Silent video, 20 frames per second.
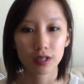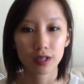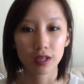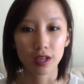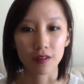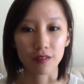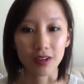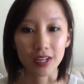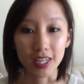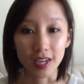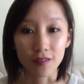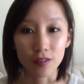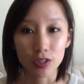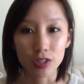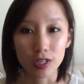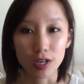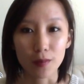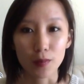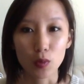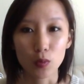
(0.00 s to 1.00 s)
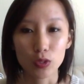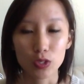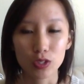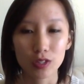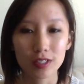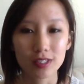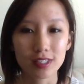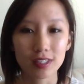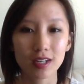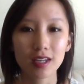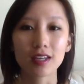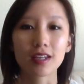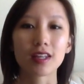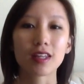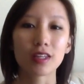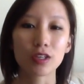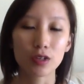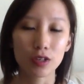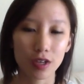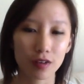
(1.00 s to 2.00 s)
If I give you the number, would you listen in?
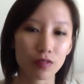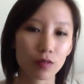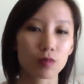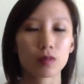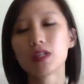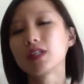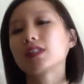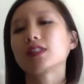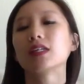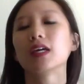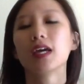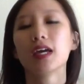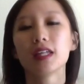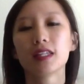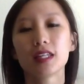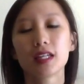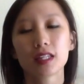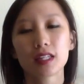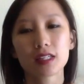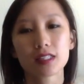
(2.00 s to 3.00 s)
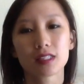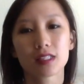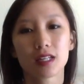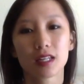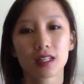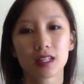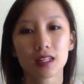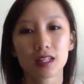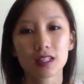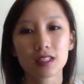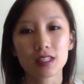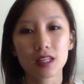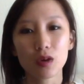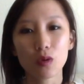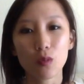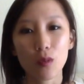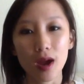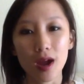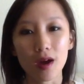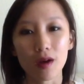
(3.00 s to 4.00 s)
And you give them this, they listen, and then they say,
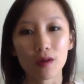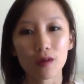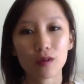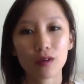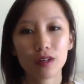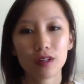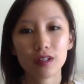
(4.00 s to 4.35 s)
wow,